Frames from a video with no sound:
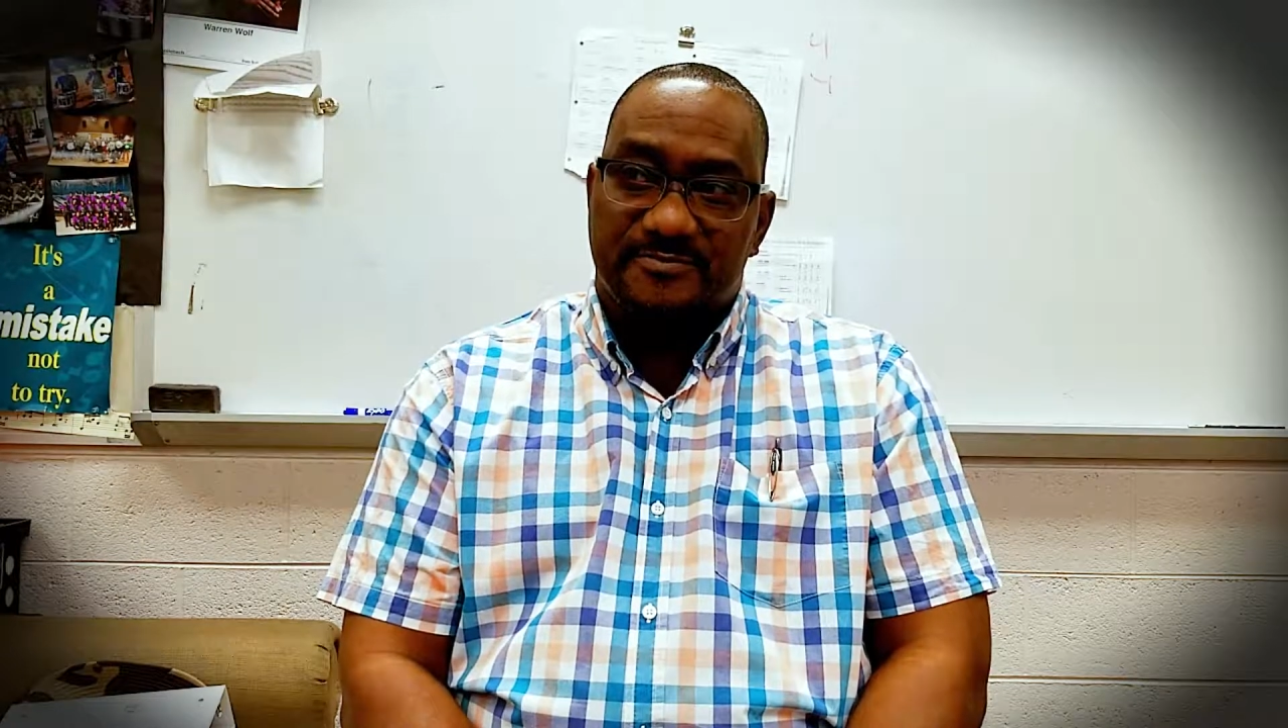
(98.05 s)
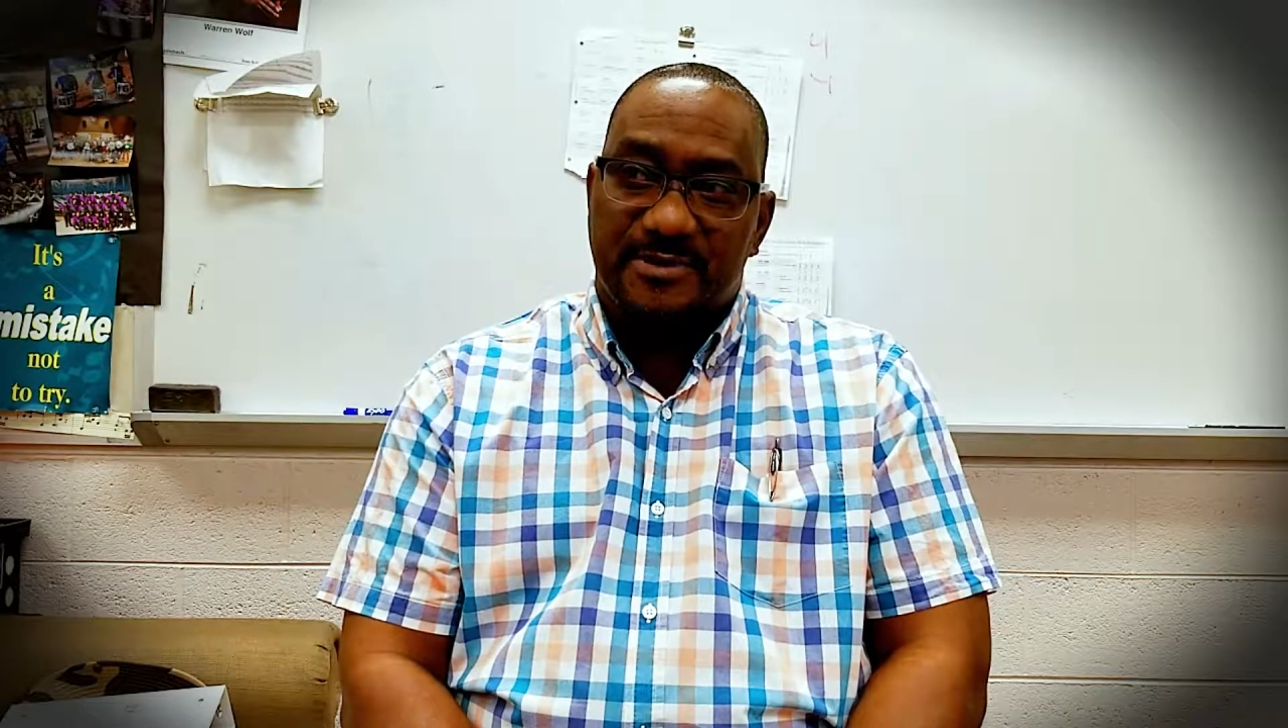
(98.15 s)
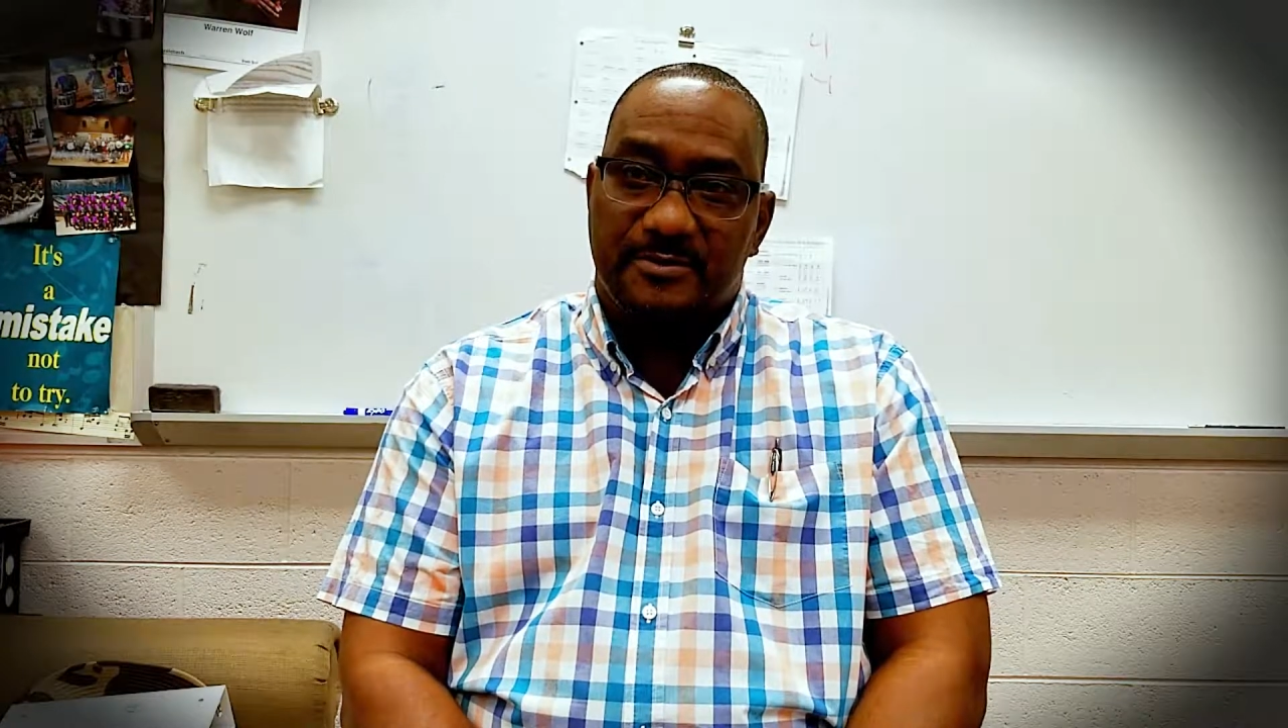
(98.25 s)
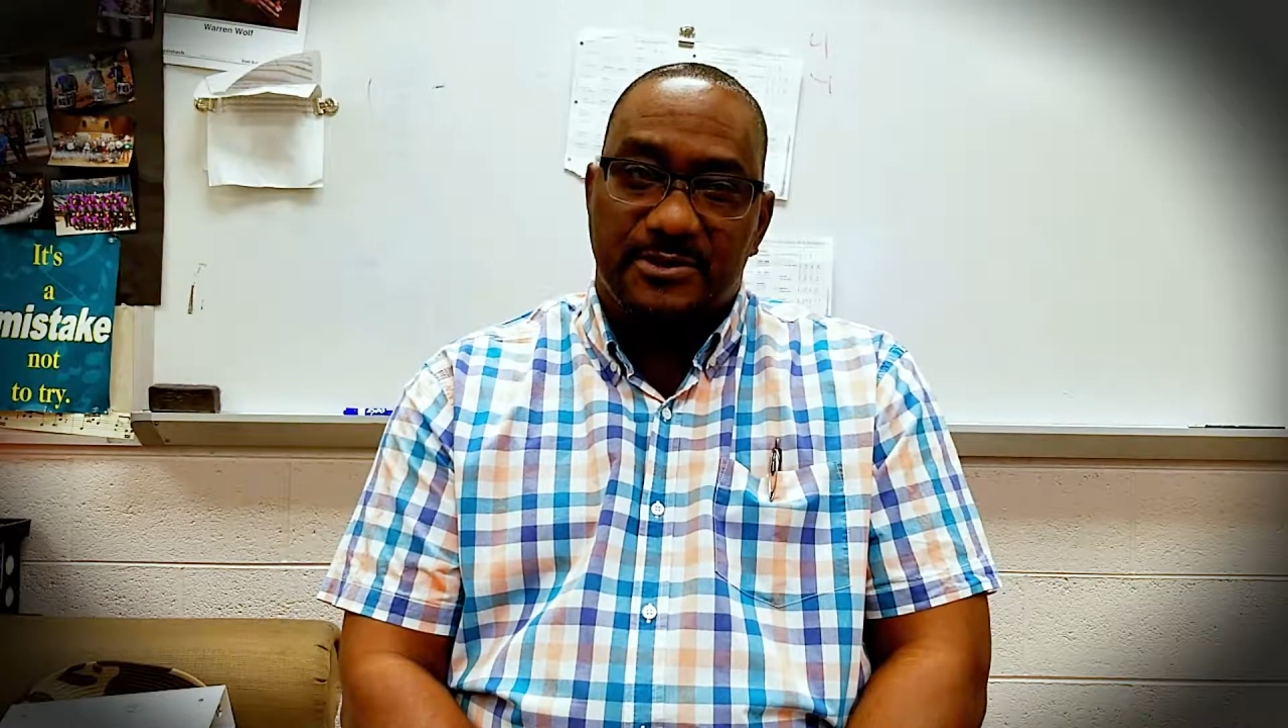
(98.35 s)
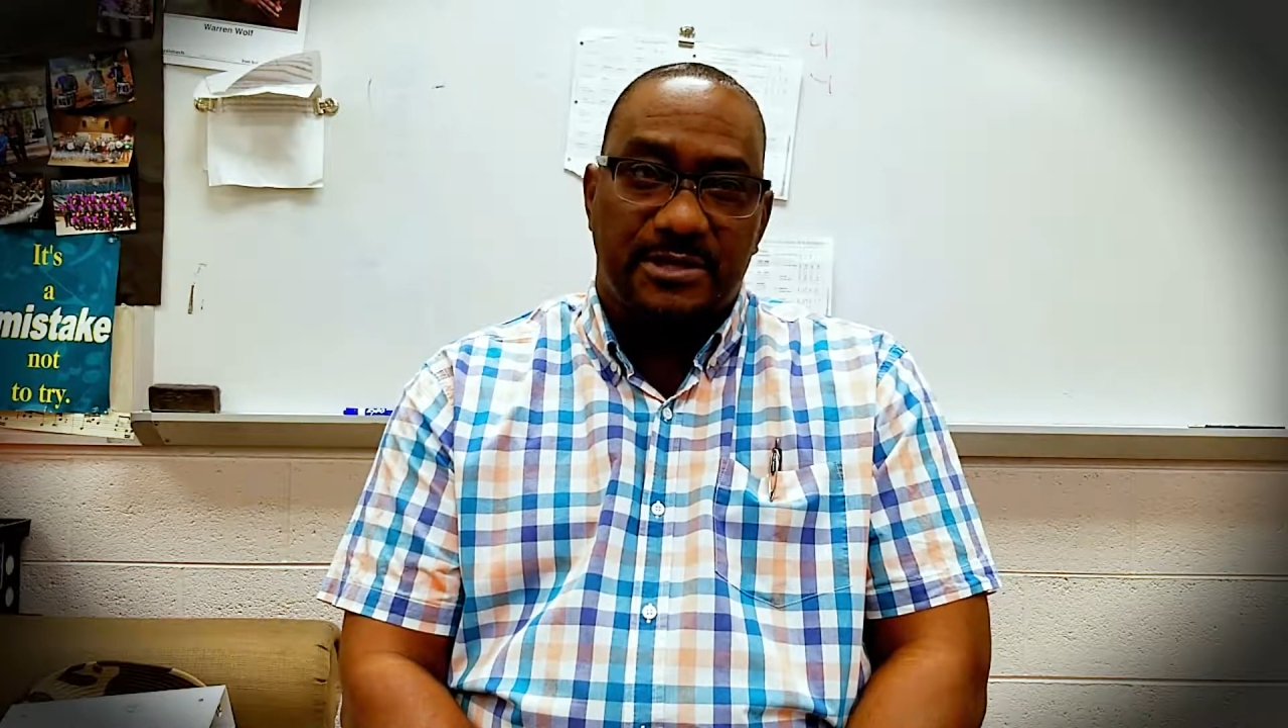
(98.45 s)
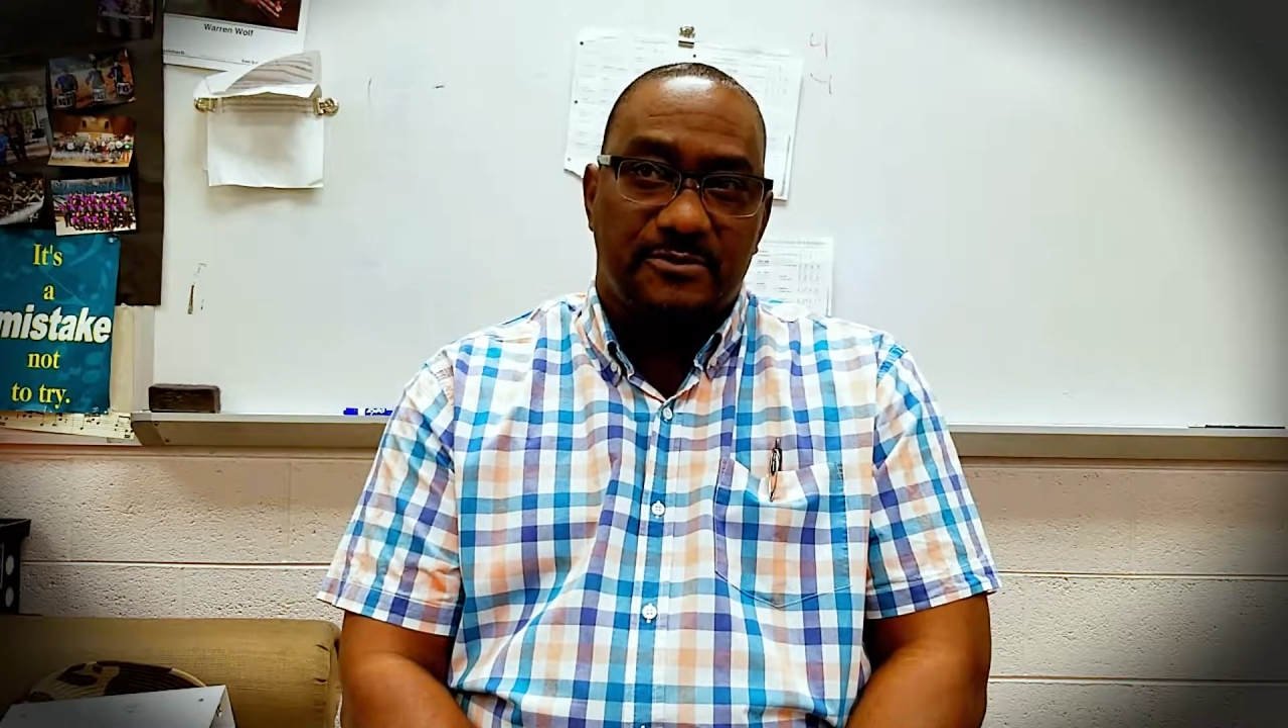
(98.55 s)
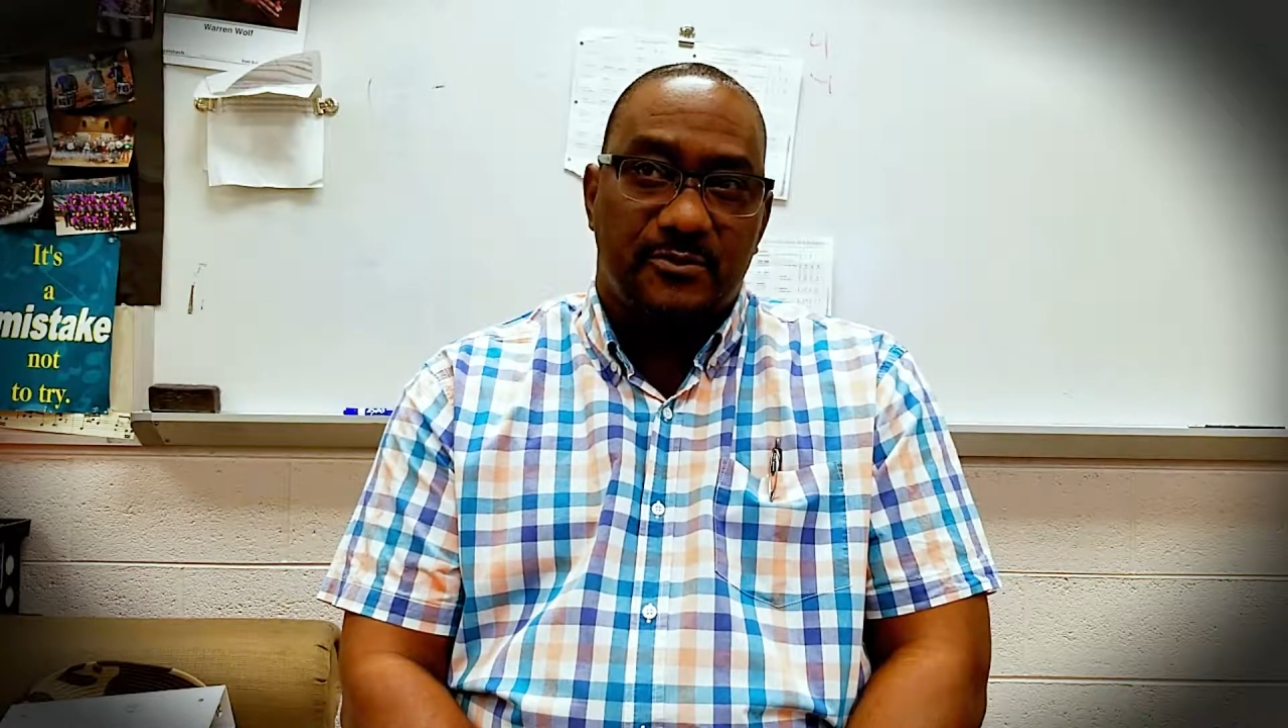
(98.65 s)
people didn't